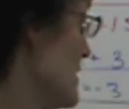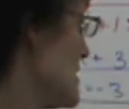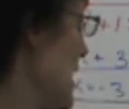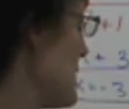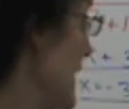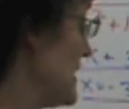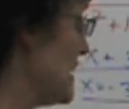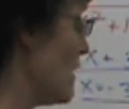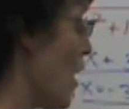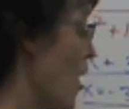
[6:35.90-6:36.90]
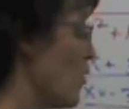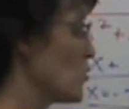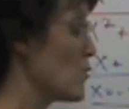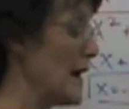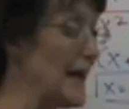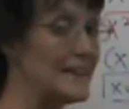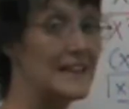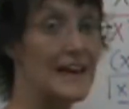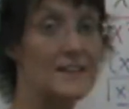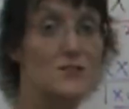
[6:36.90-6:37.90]
Same idea. Oh, great,
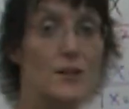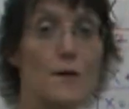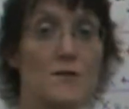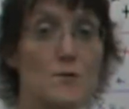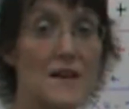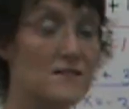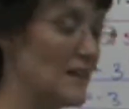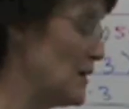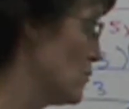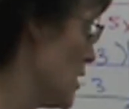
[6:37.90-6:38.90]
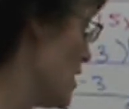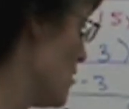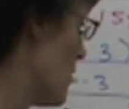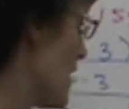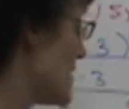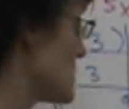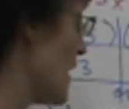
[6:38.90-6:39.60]
the x term's missing. Woohoo!